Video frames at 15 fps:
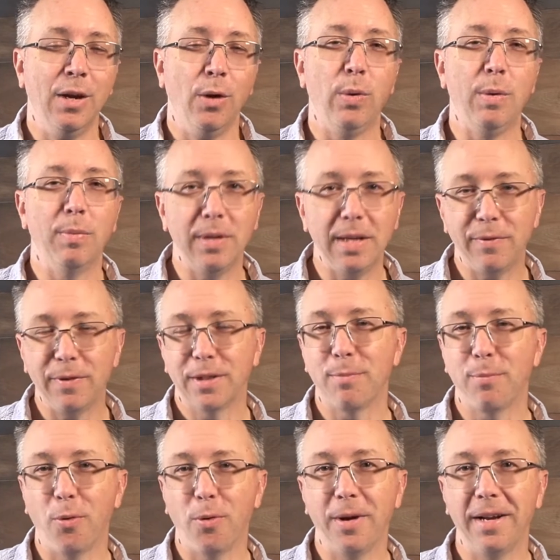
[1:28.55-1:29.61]
We believe in
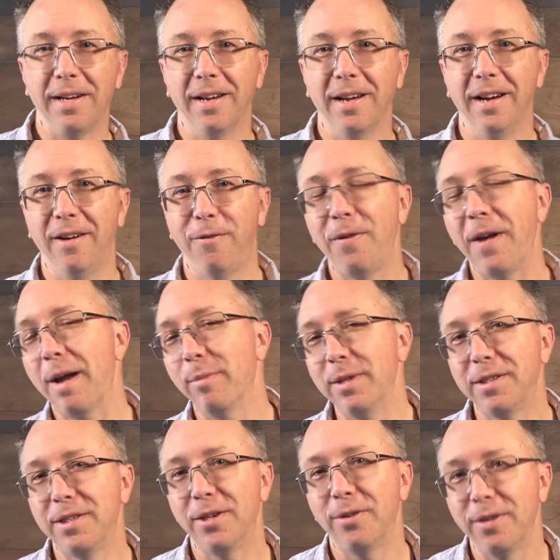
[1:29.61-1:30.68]
supporting
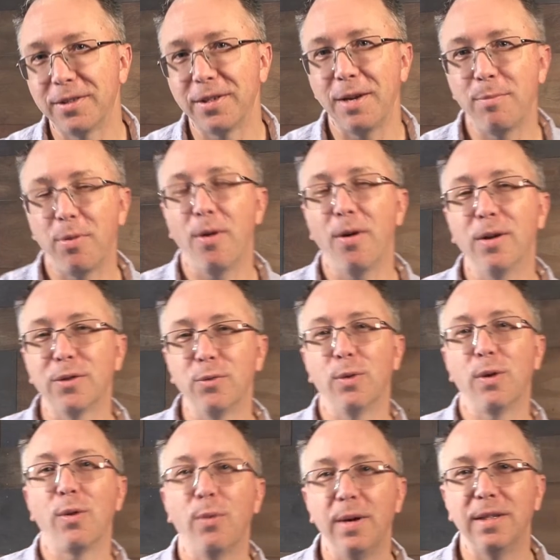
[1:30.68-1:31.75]
families here at St. Paul's, and
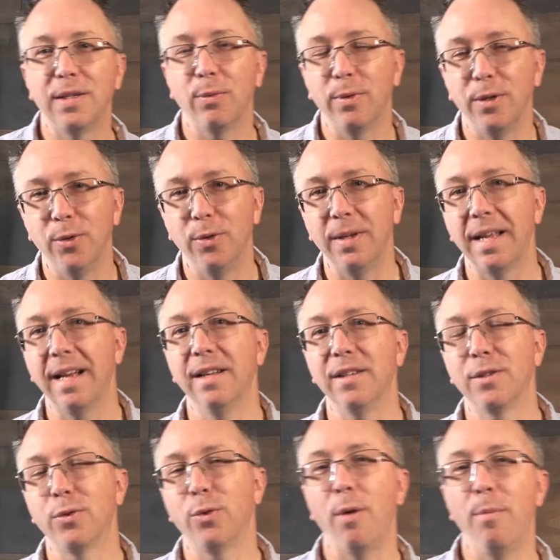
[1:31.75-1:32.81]
one of the ways that we're doing that
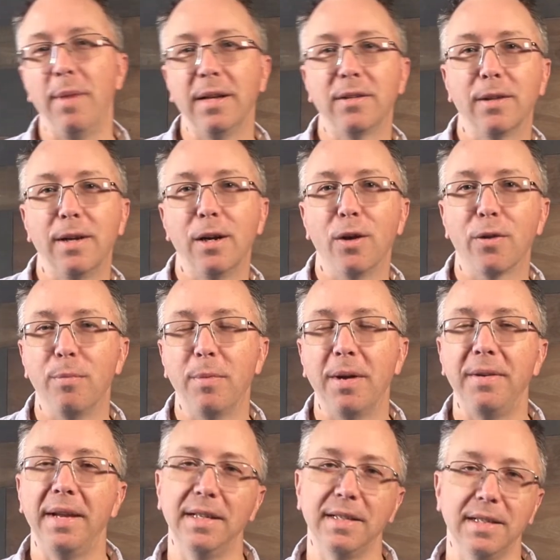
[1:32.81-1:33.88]
is through our Mental Health
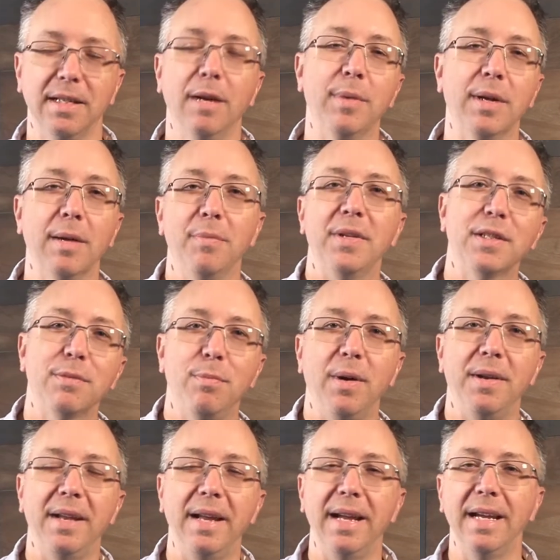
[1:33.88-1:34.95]
Mondays. And coming up this
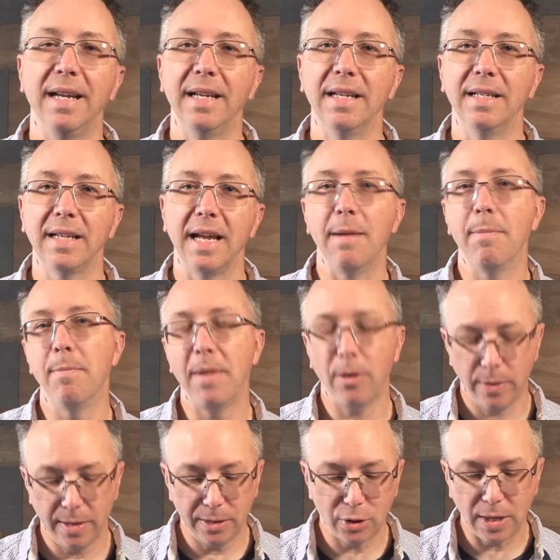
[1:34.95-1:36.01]
Monday is a
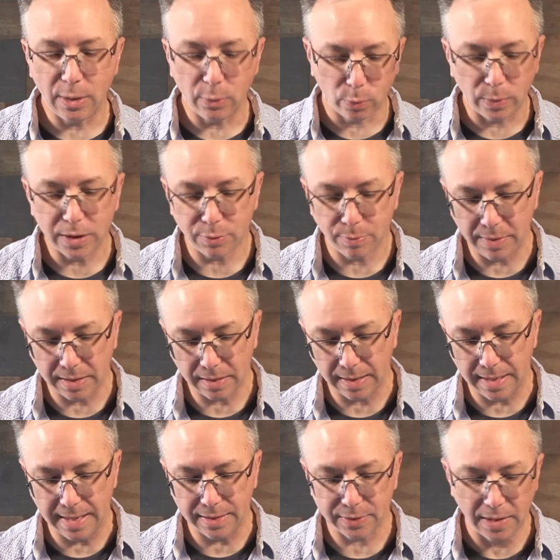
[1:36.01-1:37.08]
marriage enrichment
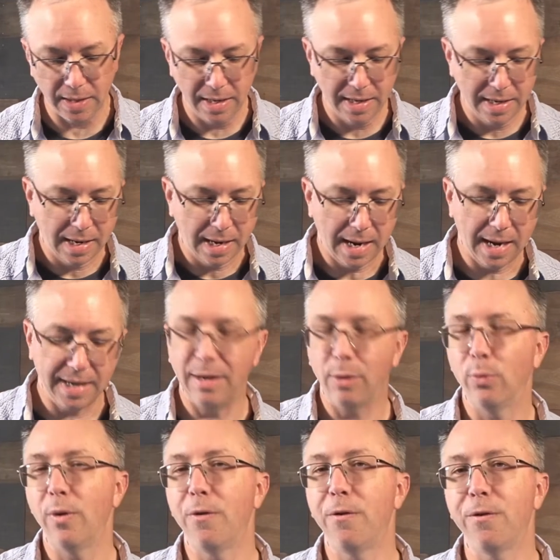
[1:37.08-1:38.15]
class on
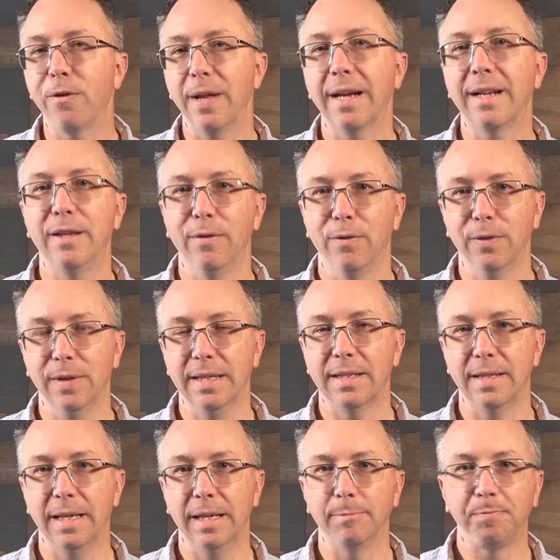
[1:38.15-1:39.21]
reflective
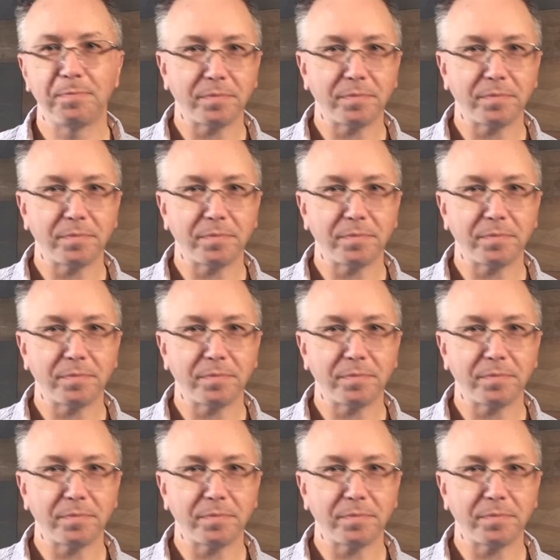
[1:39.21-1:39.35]
listening.